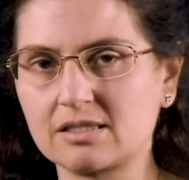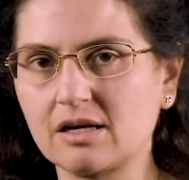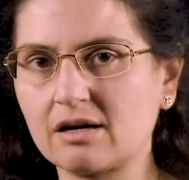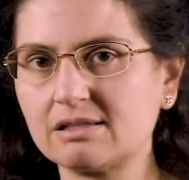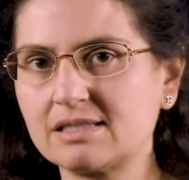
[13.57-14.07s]
the
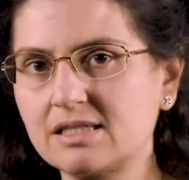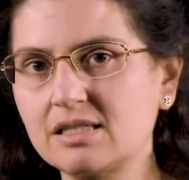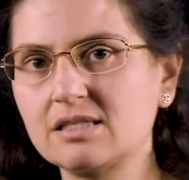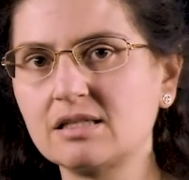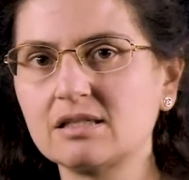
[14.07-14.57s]

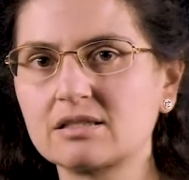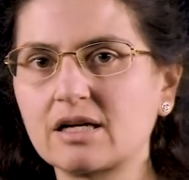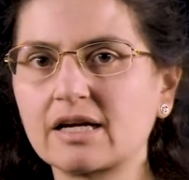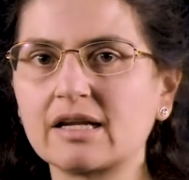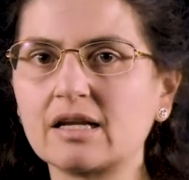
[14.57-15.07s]
RLC
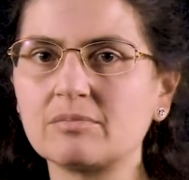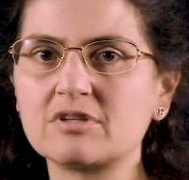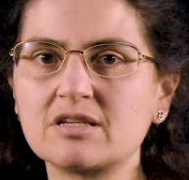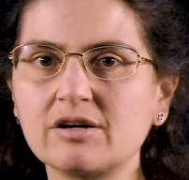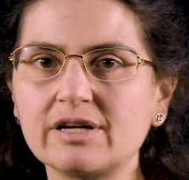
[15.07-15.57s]
circuit in
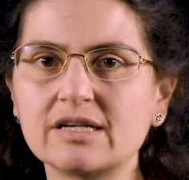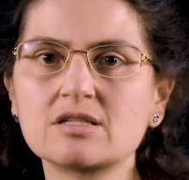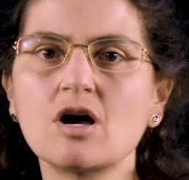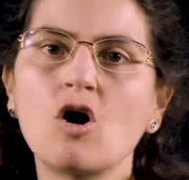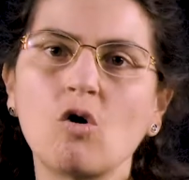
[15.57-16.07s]
series
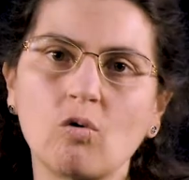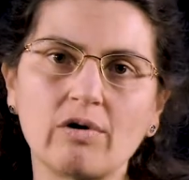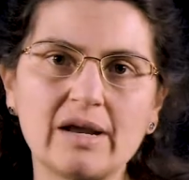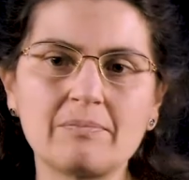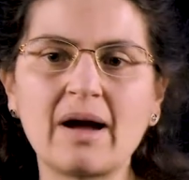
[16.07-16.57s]
or
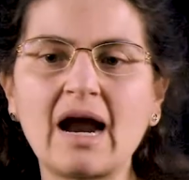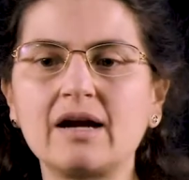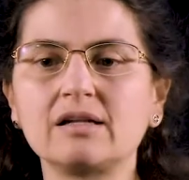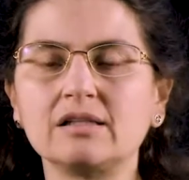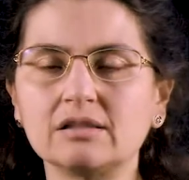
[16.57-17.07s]
in
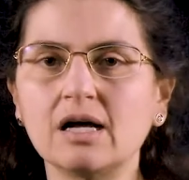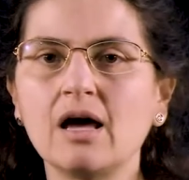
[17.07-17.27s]
parallel.